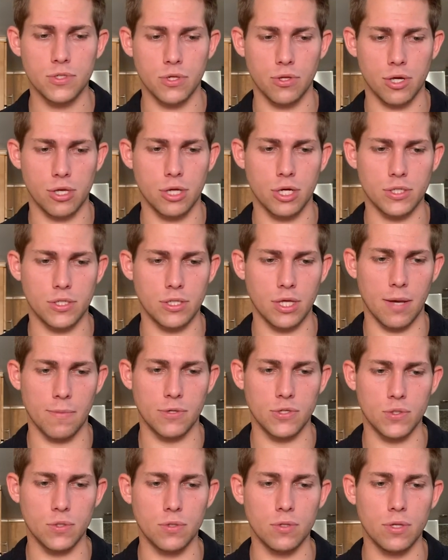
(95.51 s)
So the clutch
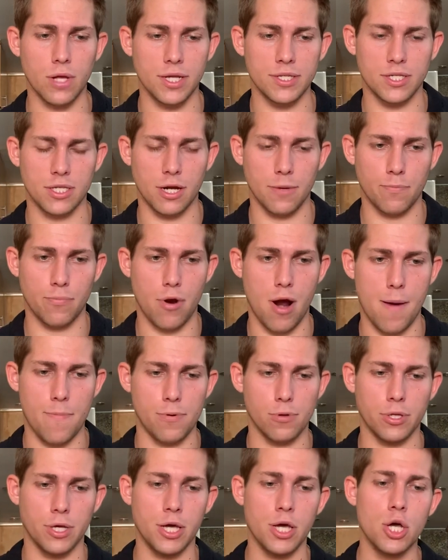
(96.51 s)
alignment tool lines it up
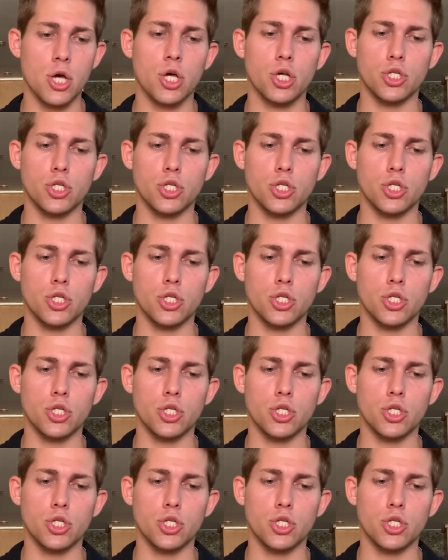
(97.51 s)
properly.